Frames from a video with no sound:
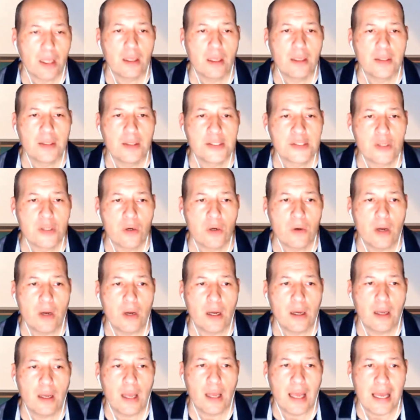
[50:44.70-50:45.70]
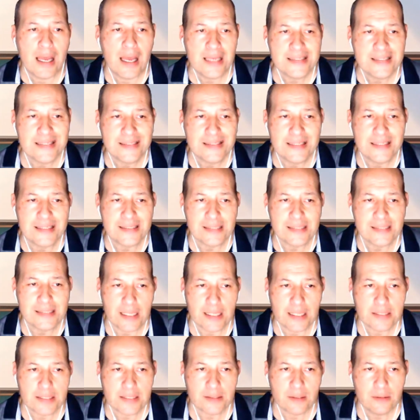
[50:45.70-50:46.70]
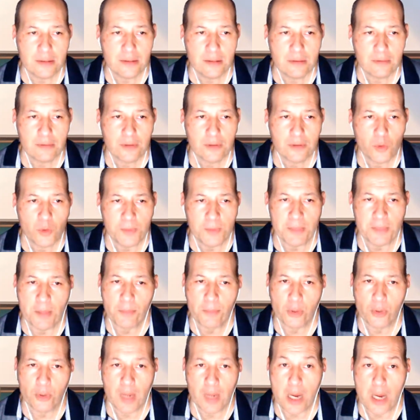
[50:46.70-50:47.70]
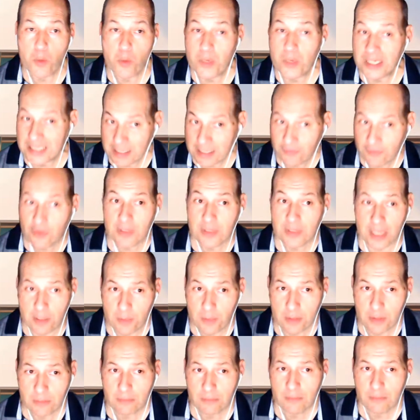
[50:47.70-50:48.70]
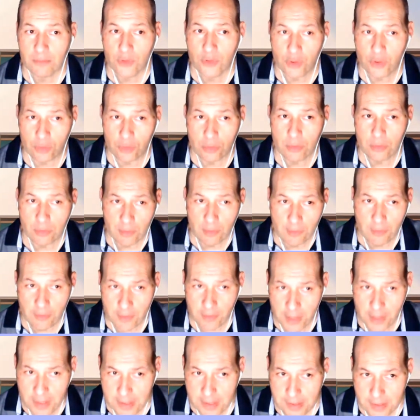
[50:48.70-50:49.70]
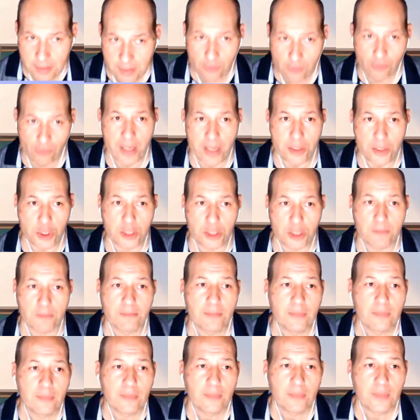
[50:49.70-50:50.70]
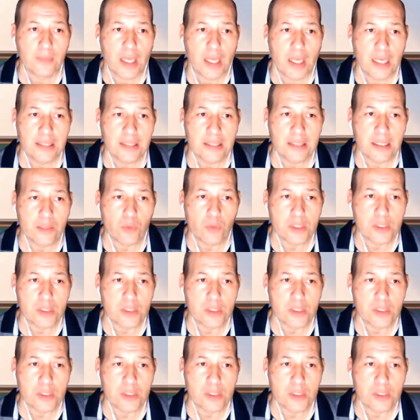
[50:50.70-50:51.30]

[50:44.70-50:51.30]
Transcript: So as it is selected, remember, I will give a name to this range. And I will